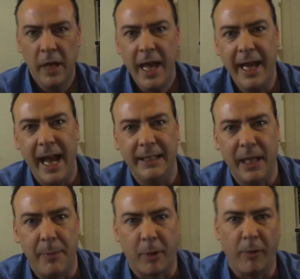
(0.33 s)
Hey guys,
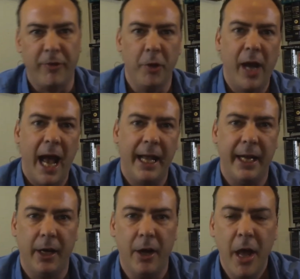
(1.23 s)
Epic Review Guy
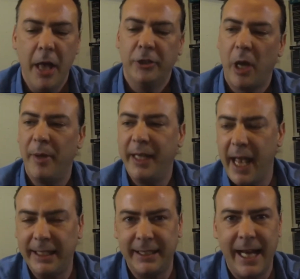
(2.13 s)
here. So I've been
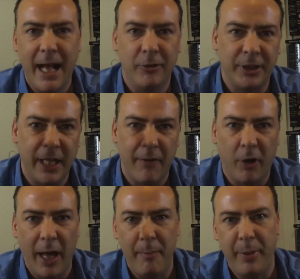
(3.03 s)
testing out
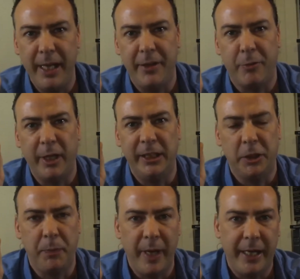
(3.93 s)
several MP3
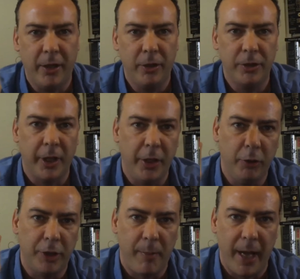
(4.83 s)
speakers to
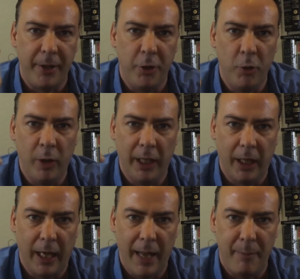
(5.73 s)
use on my new
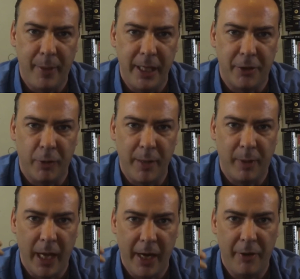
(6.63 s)
little MP3
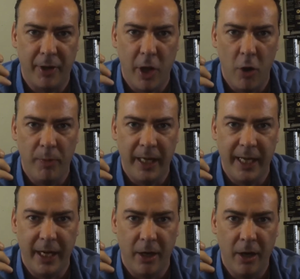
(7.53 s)
player, the Coby
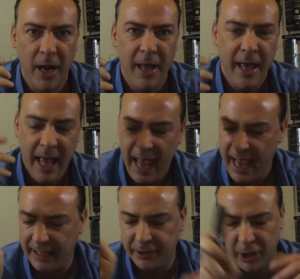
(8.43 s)
here.
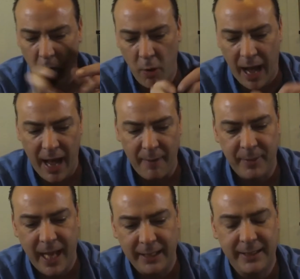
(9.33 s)
And so I'm
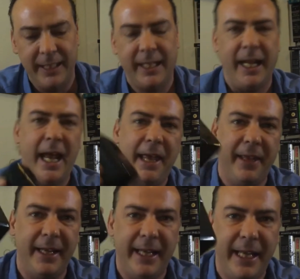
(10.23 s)
testing today
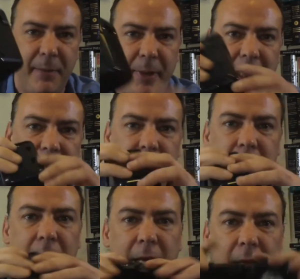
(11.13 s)
the DB
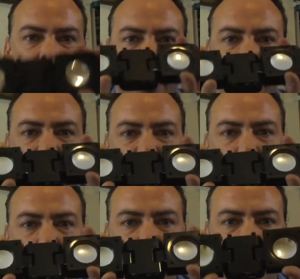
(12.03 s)

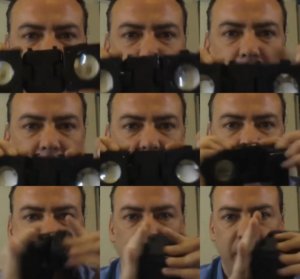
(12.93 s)
foldable
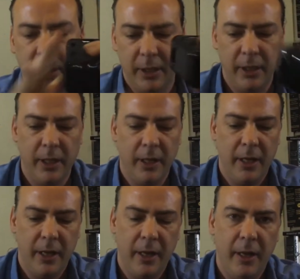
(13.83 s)
speakers,
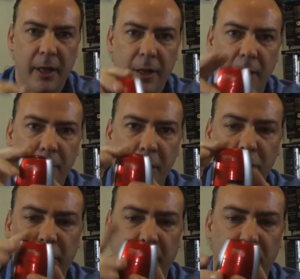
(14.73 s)
the
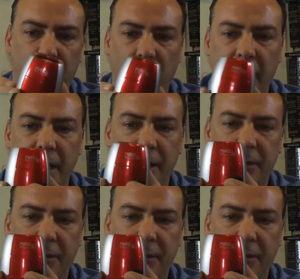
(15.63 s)
Music Bullet,